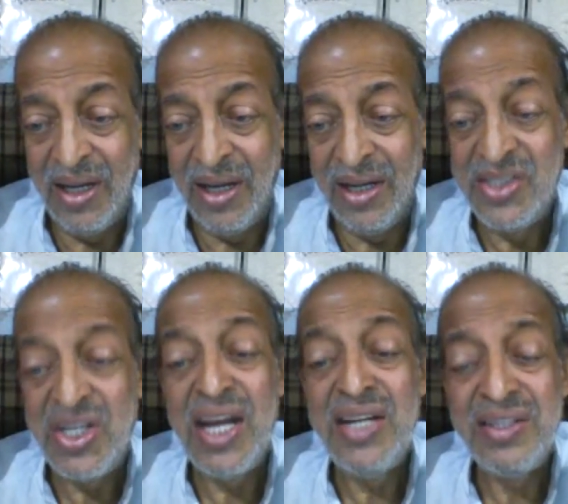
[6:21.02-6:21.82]

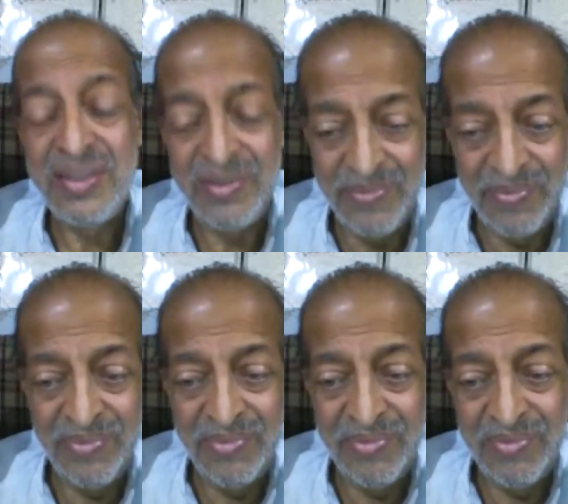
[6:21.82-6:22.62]
Change.
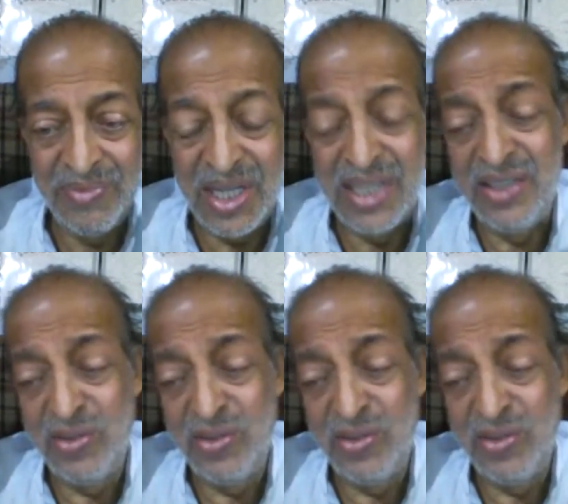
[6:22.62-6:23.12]
Change is